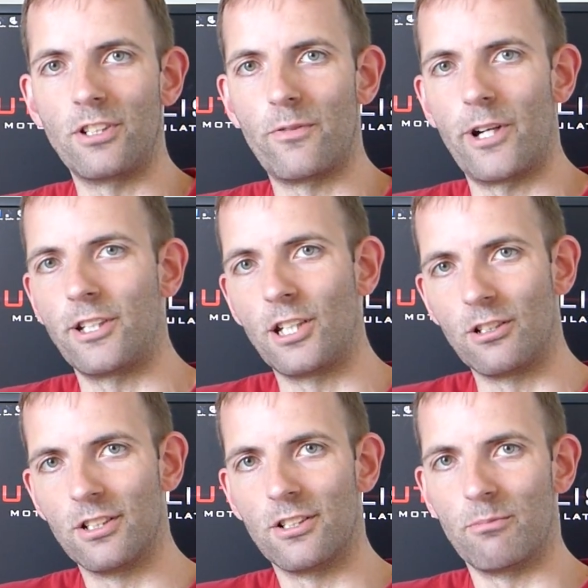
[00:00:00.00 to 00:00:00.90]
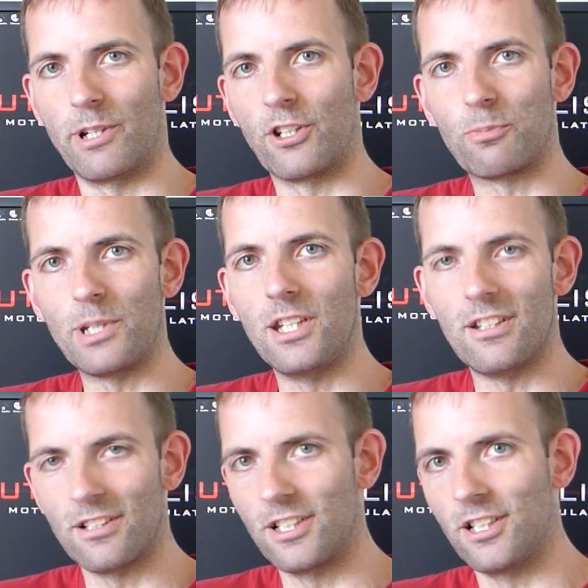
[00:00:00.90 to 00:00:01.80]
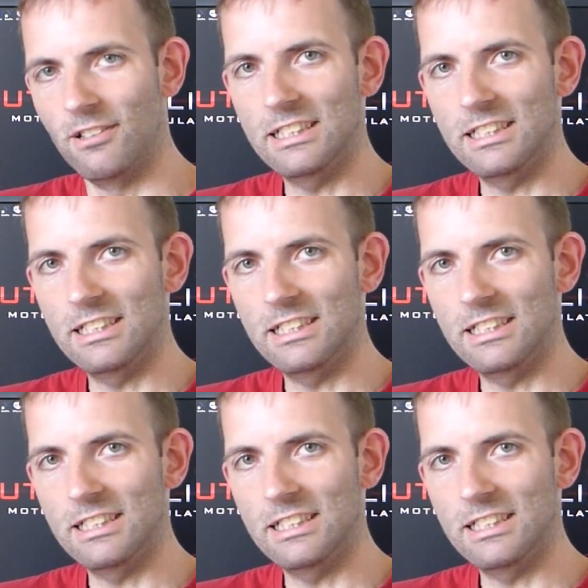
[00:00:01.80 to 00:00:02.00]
dividing by the speed, and then